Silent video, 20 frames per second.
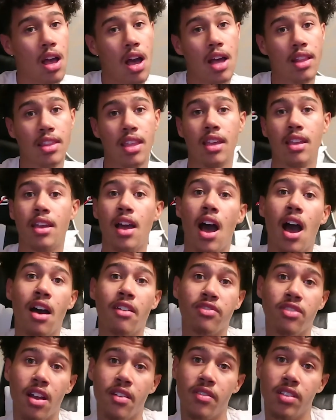I thank
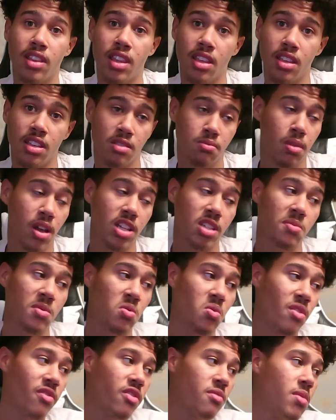God for everything He's blessed me
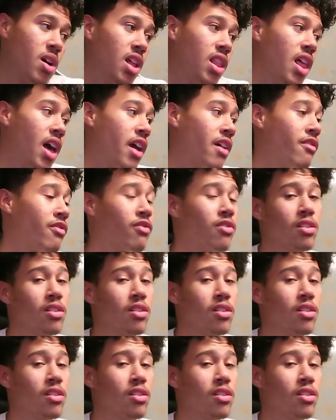with in my life,